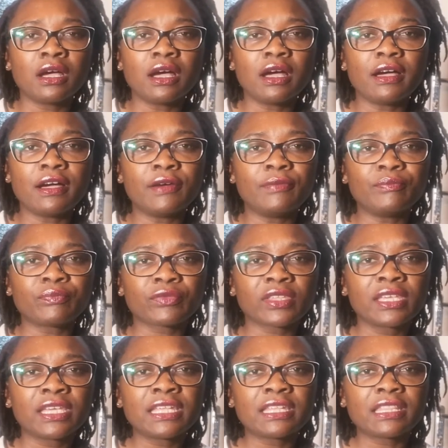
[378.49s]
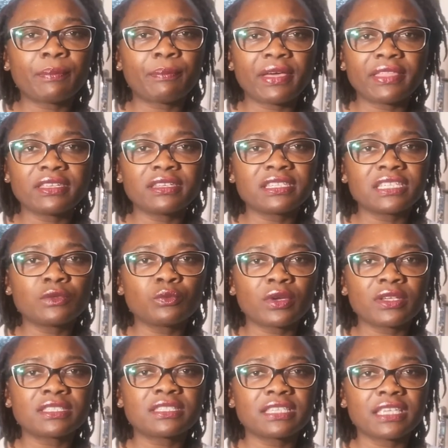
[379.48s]
The pethidine,
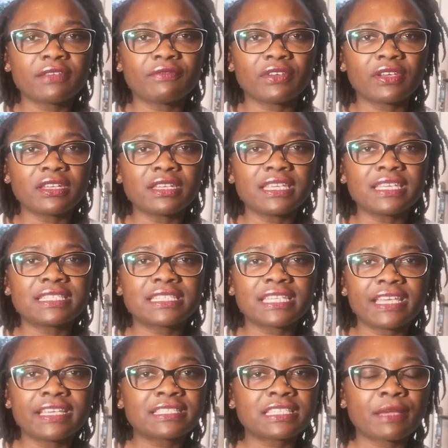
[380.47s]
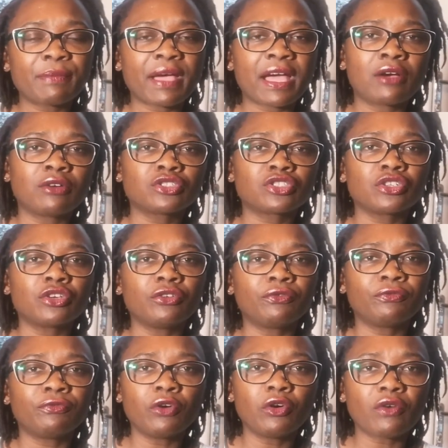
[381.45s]
once given, it takes about
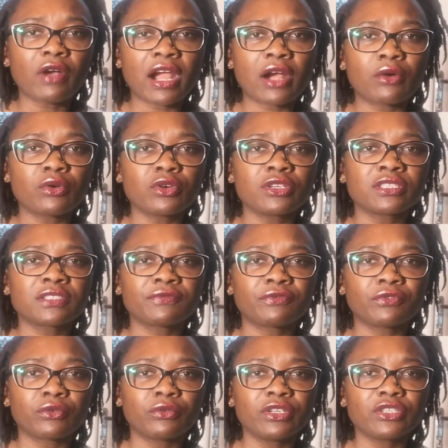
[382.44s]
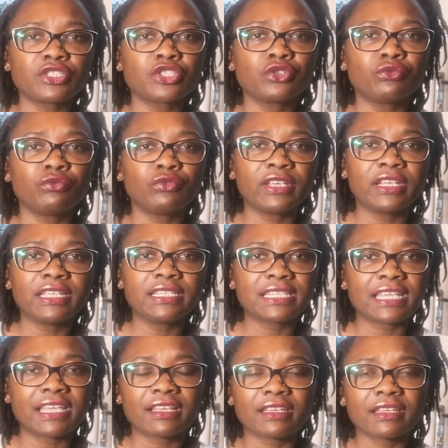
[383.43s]
4 hours for it to really
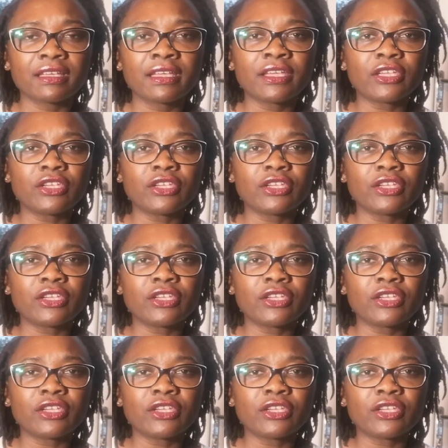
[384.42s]
take,